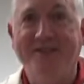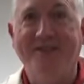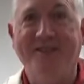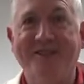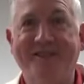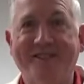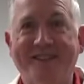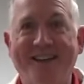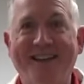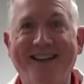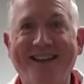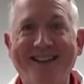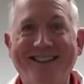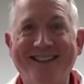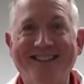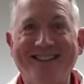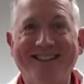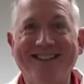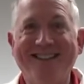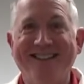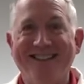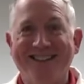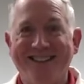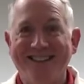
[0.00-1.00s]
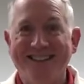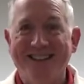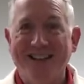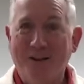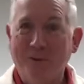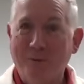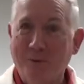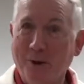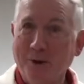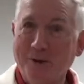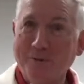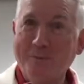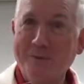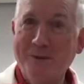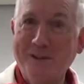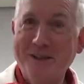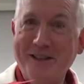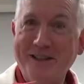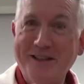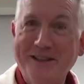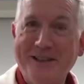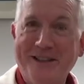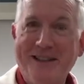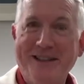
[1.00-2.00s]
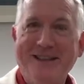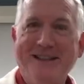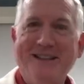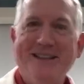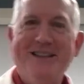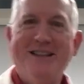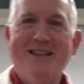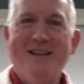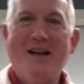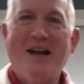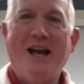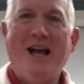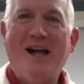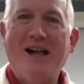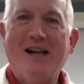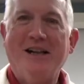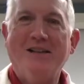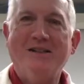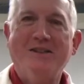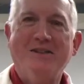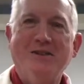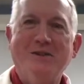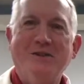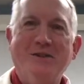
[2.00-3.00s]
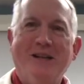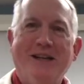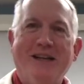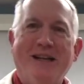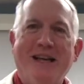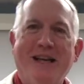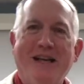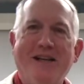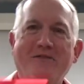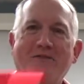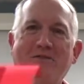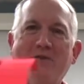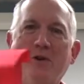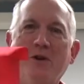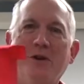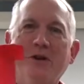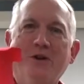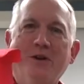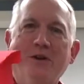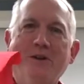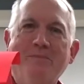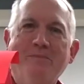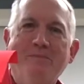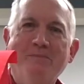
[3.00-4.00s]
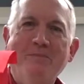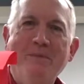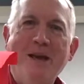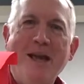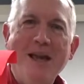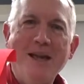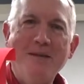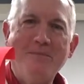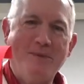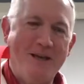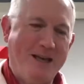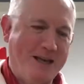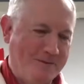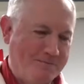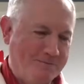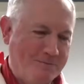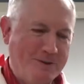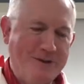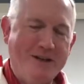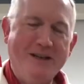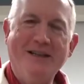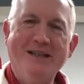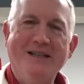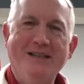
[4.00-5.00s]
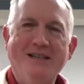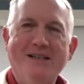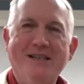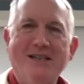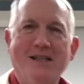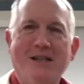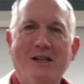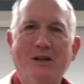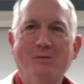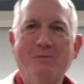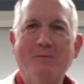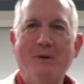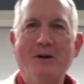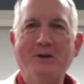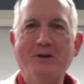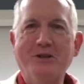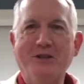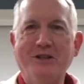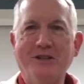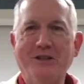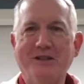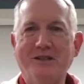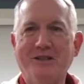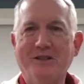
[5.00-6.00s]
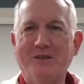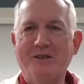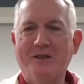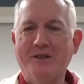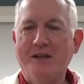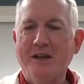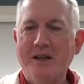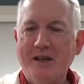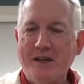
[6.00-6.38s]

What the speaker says: you see it? It worked pretty good. I'll do it again for you, and maybe I'll put it in slow motion so it,